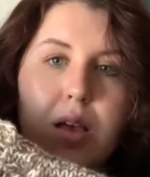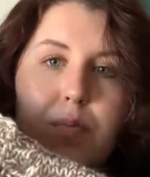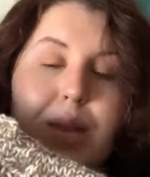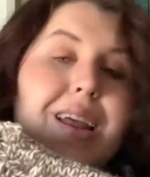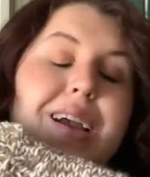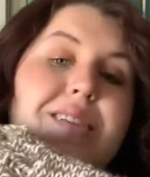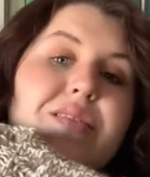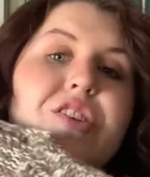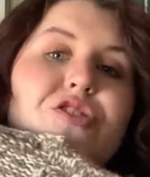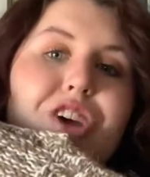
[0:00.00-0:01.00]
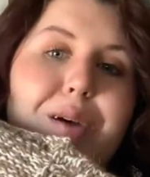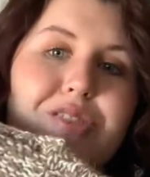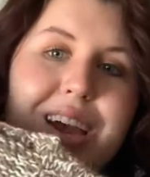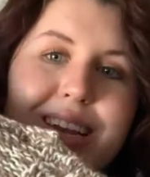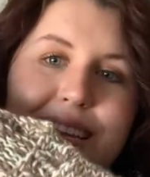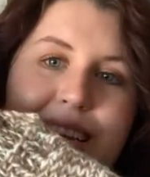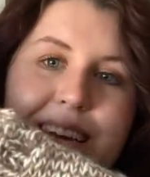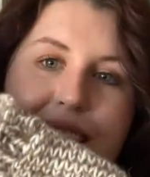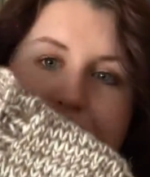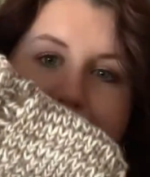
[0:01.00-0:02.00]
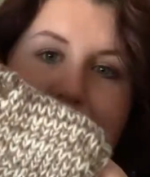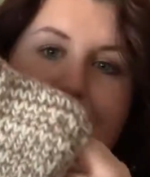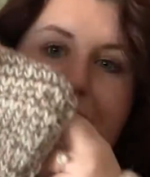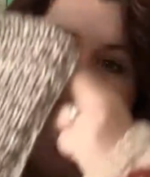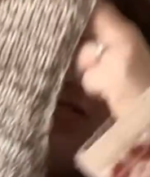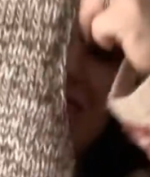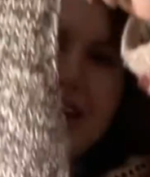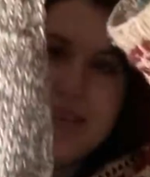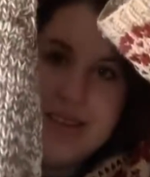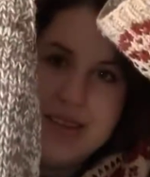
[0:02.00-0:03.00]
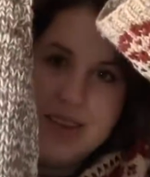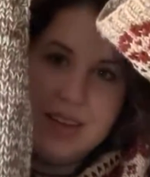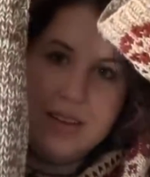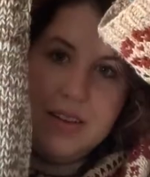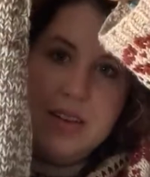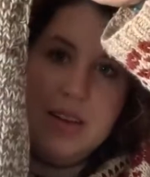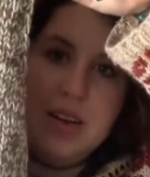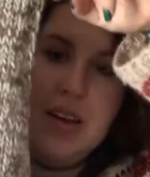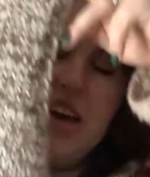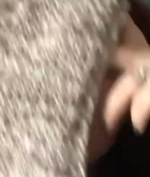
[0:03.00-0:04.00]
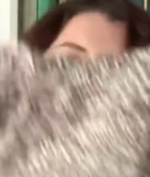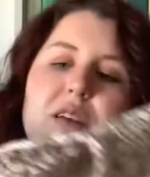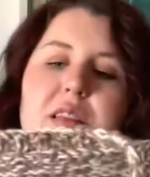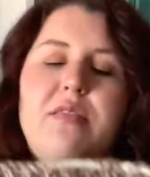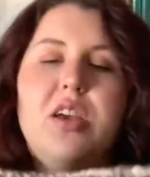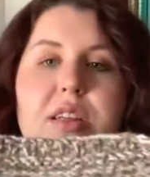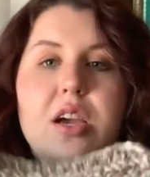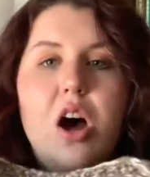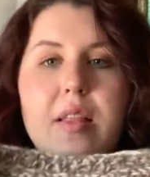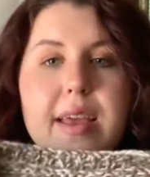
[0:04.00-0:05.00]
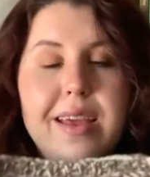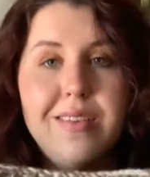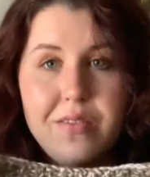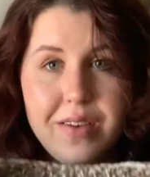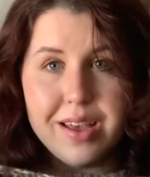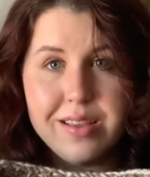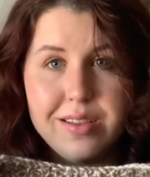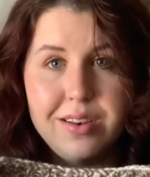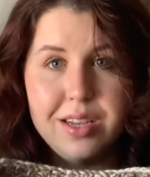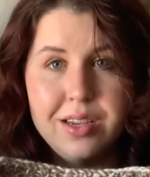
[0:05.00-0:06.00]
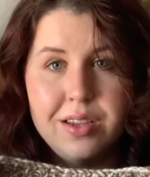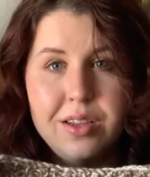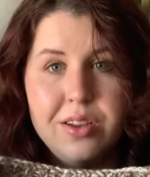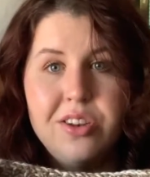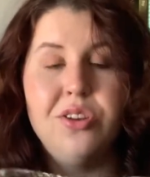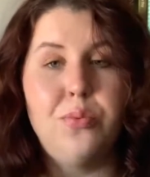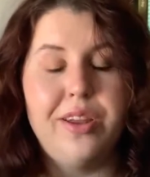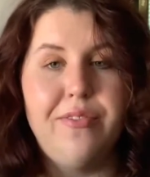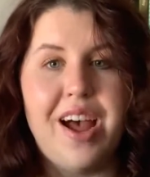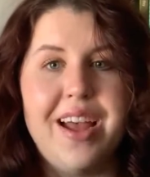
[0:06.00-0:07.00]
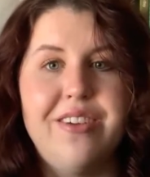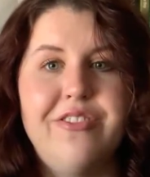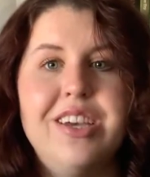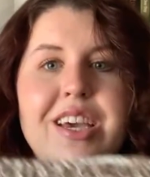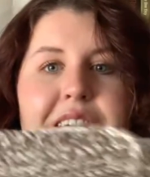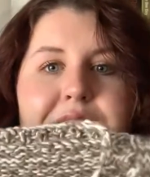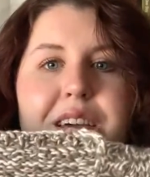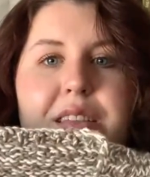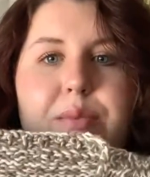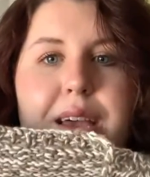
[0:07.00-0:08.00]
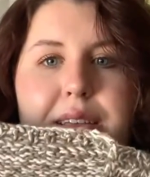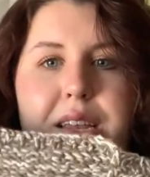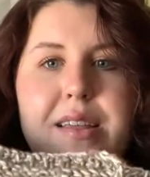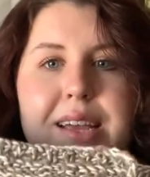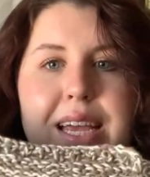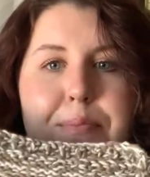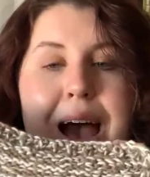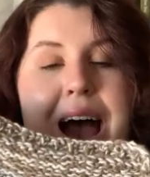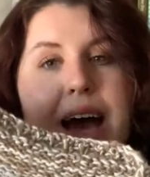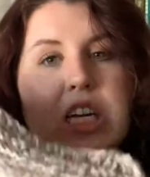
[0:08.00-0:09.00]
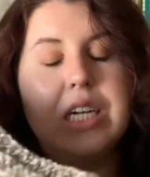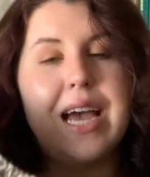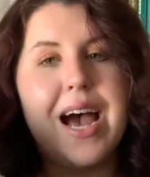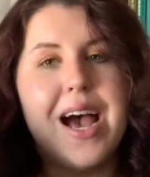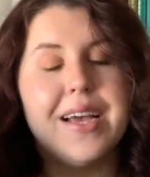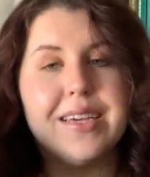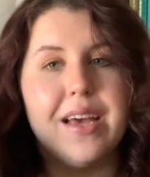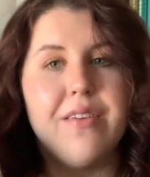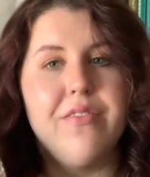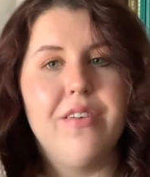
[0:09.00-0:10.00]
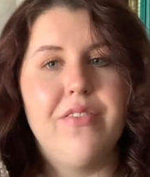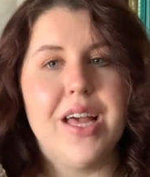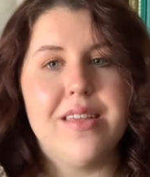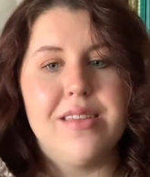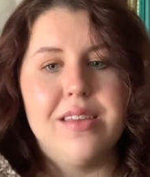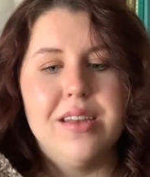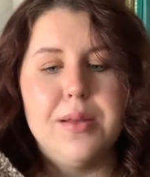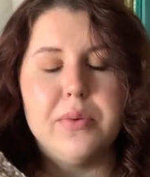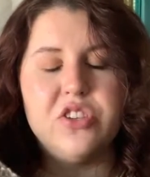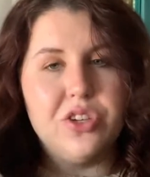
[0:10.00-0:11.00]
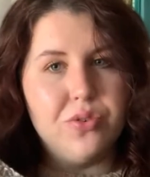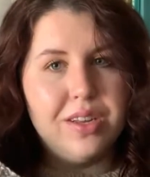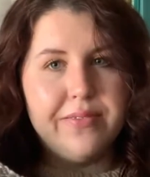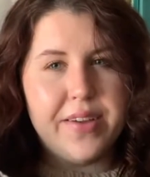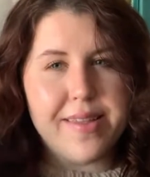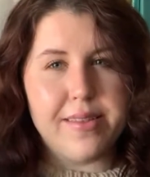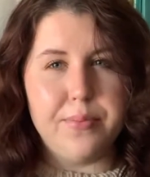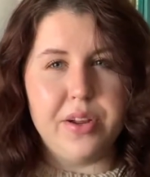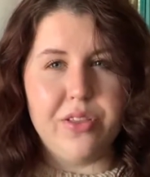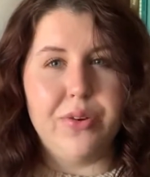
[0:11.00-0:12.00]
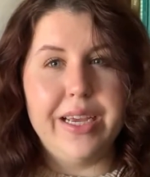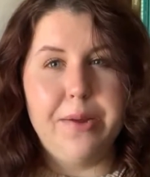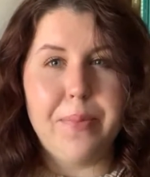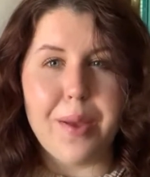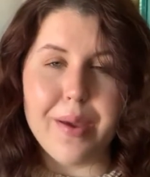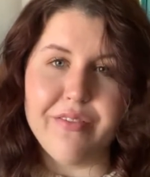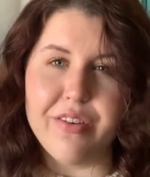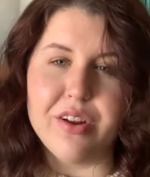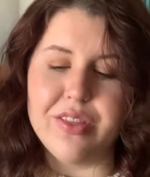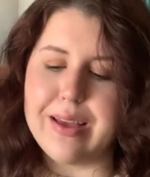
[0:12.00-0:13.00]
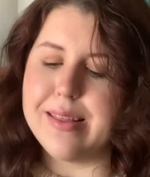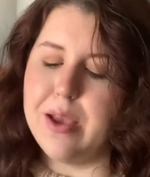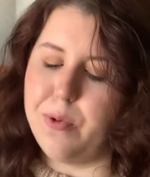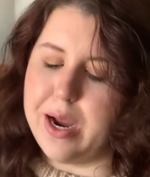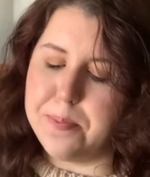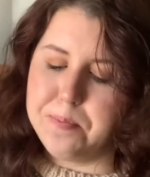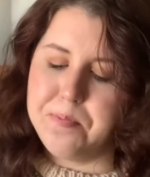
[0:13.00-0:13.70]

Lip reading: My next finished object is this vest. I've been lovingly calling it the vest 2.5, and that is because it is a pattern hack of vest number 2 and vest number 3 by My Favorite Things Knitwear.